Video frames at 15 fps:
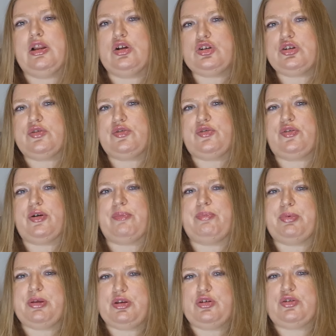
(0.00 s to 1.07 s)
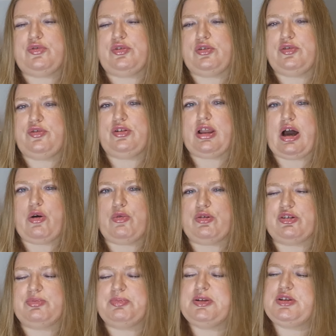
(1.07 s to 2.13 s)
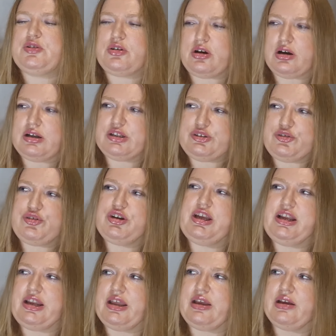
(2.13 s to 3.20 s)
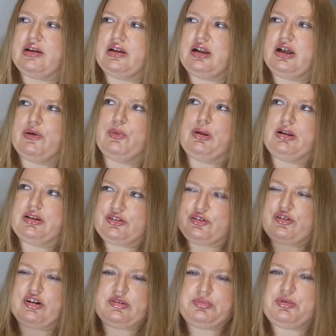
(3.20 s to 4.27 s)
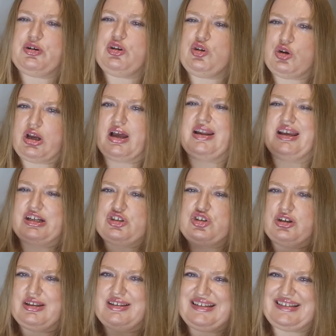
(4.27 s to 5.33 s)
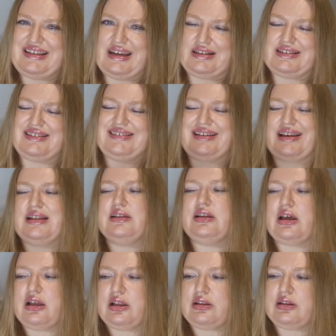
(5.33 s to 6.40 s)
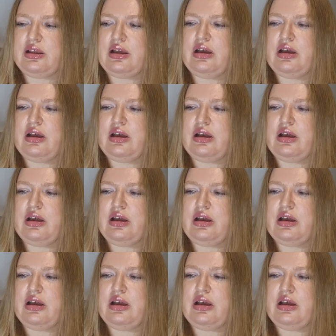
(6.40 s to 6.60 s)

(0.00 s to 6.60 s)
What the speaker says: of beautiful flowers, but you can't really, well, the raspberry you can actually detect it, and